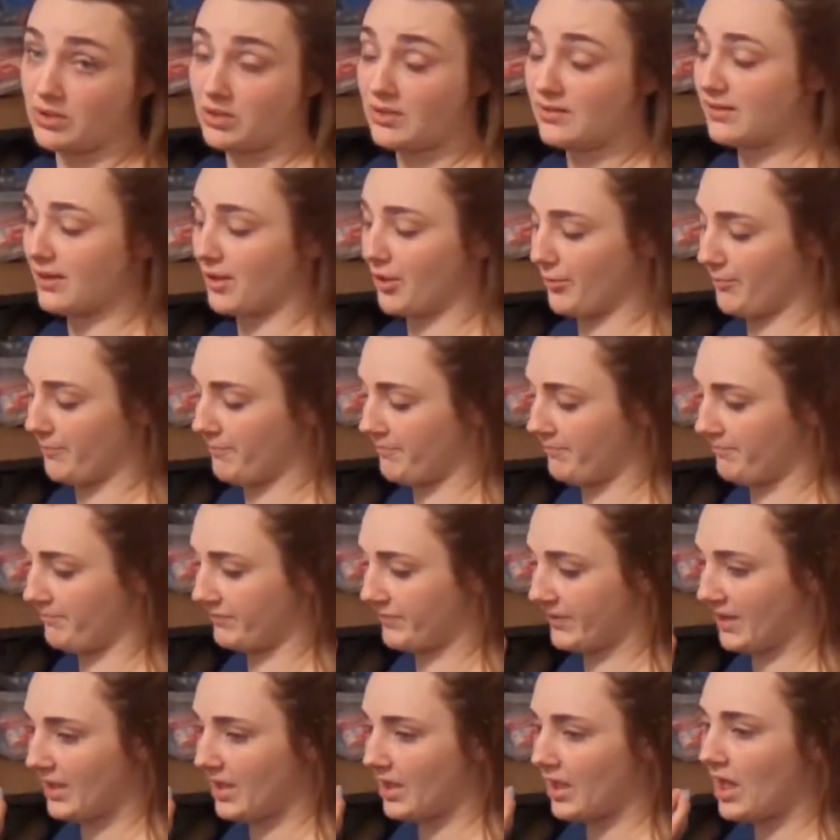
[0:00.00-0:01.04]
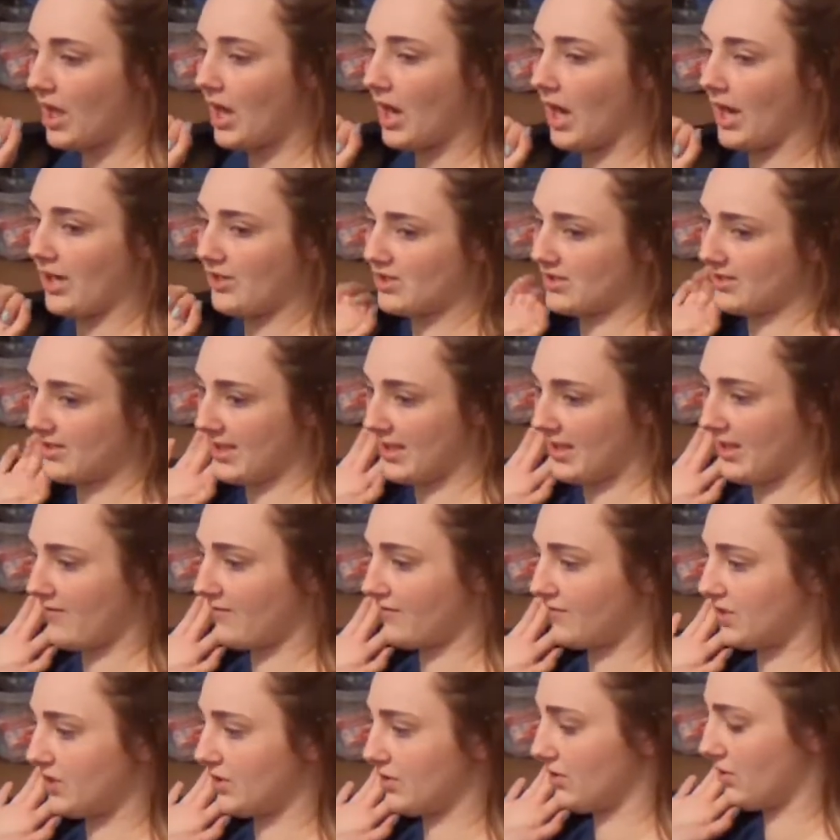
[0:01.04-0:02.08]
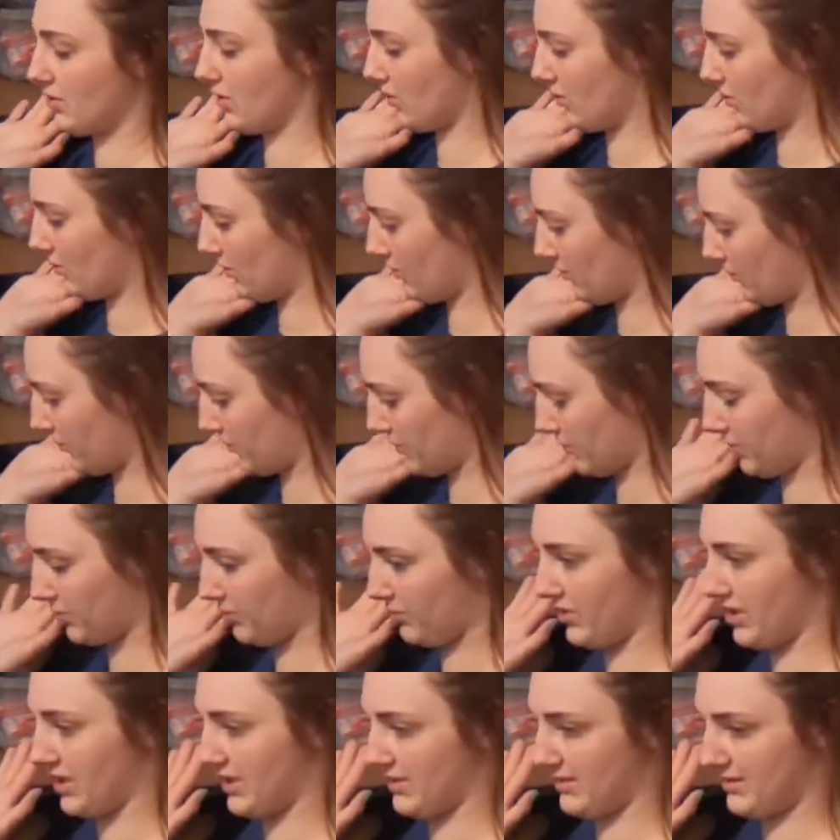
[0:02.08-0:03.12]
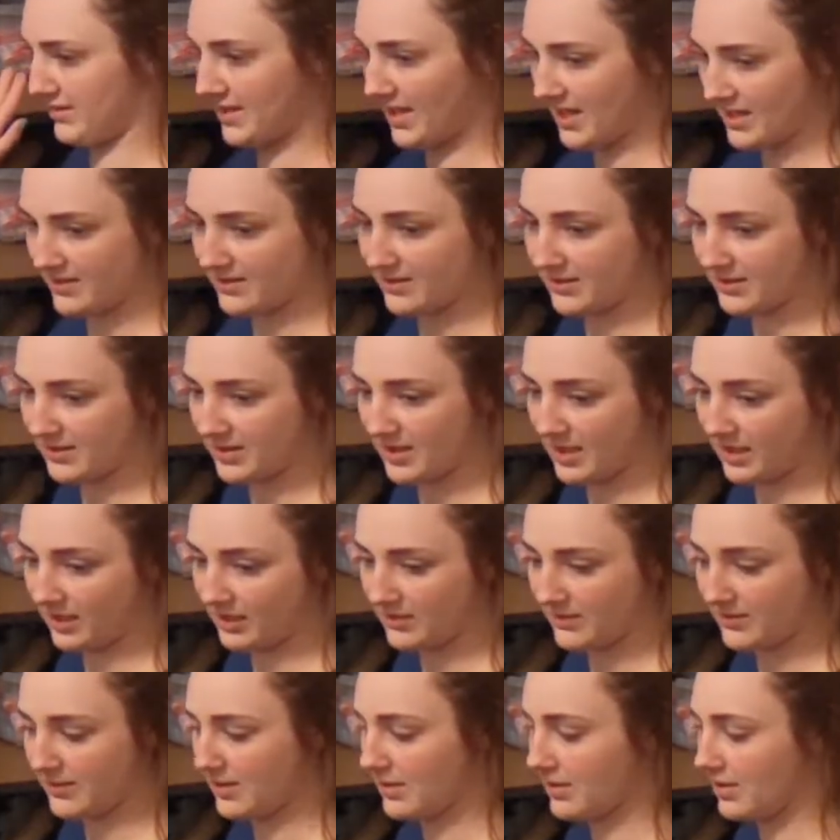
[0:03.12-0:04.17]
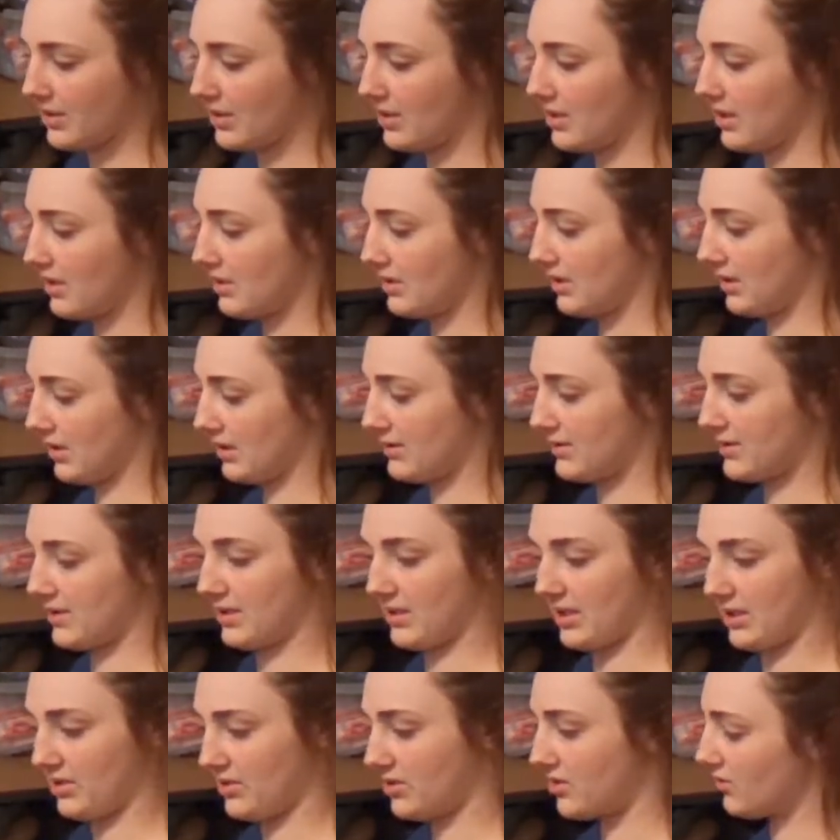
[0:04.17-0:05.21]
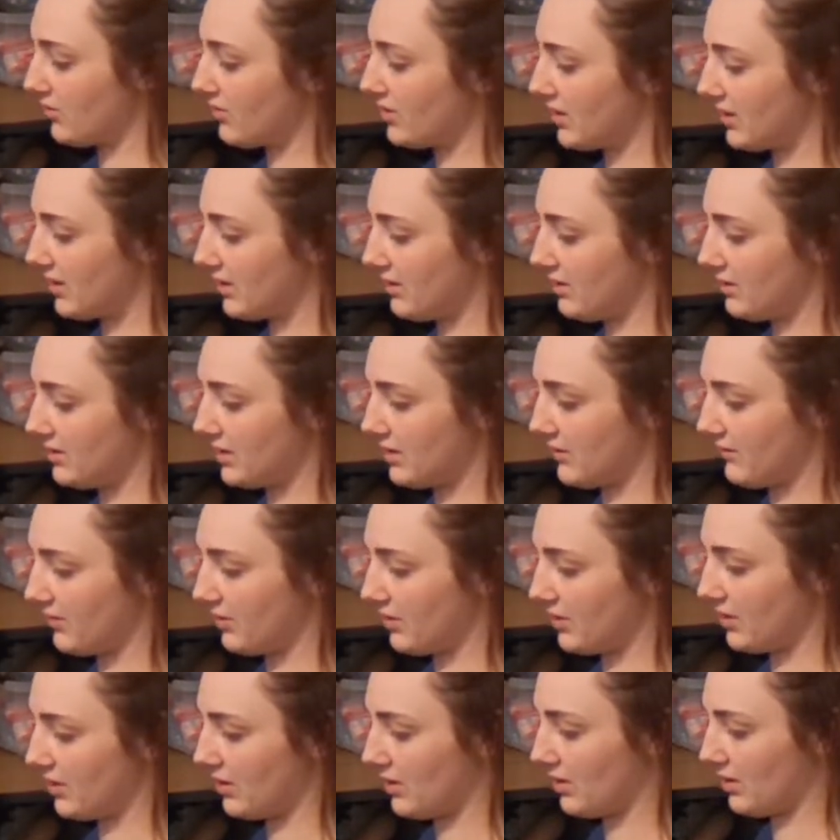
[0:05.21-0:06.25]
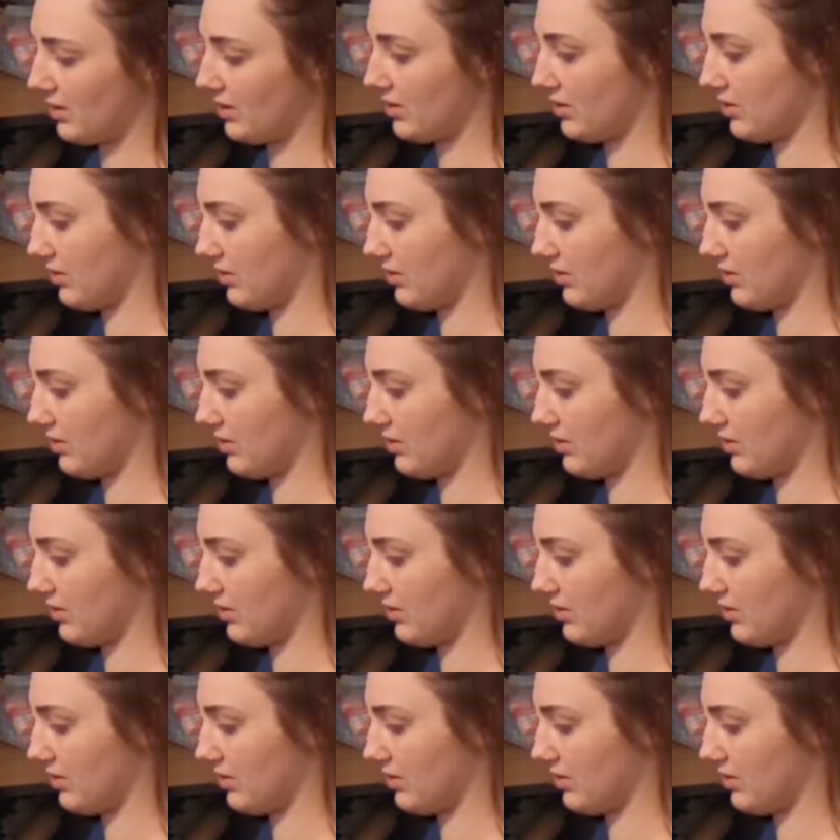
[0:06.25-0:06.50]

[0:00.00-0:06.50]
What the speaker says: So I just have to go through this desk next, and I don't think it'll take very long.